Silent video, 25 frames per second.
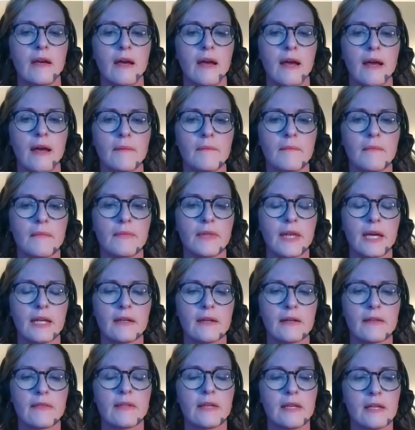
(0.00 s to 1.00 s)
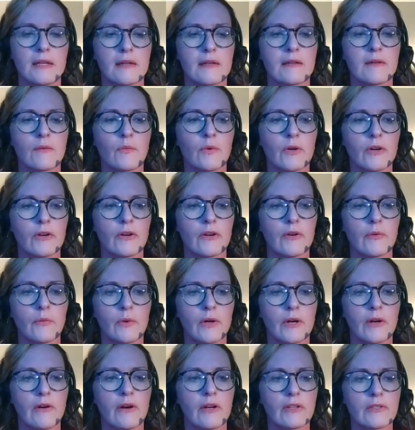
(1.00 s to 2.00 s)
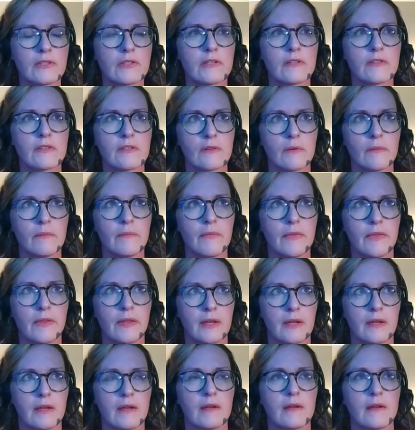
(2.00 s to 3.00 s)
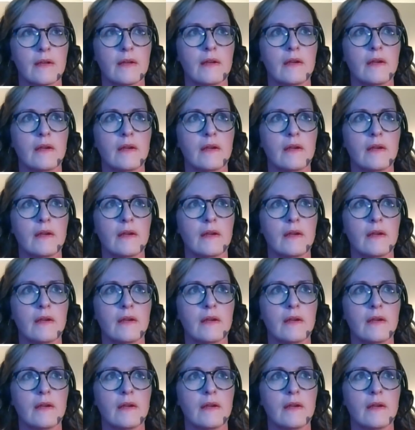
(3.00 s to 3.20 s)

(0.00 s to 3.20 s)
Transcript: Then I think we're onto something.